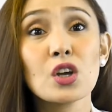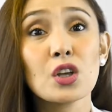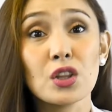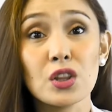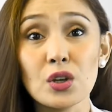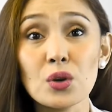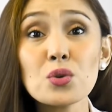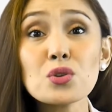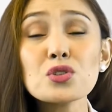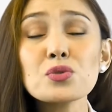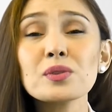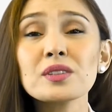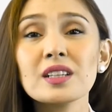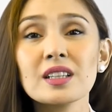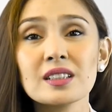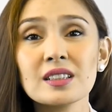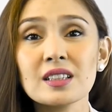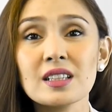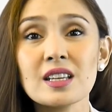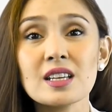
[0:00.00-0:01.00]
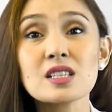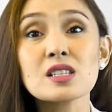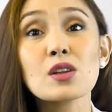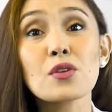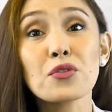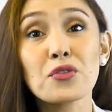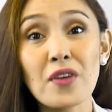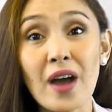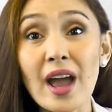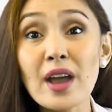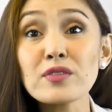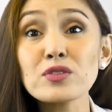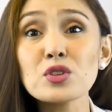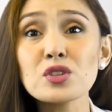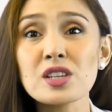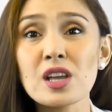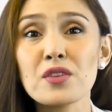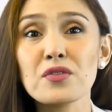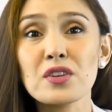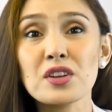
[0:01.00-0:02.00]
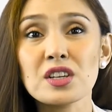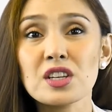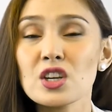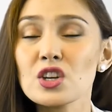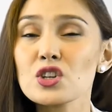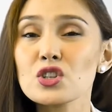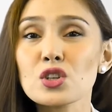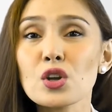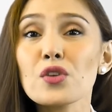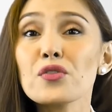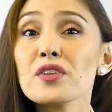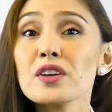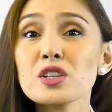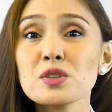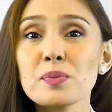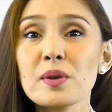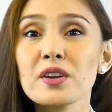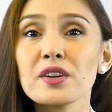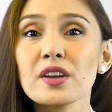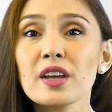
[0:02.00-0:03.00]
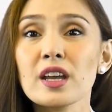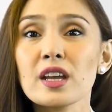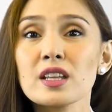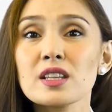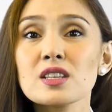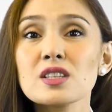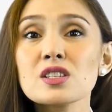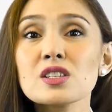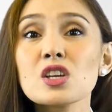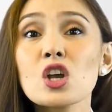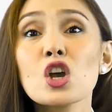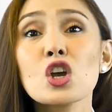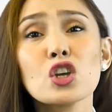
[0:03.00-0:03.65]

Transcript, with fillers: Those with at least 5 to 7 years of experience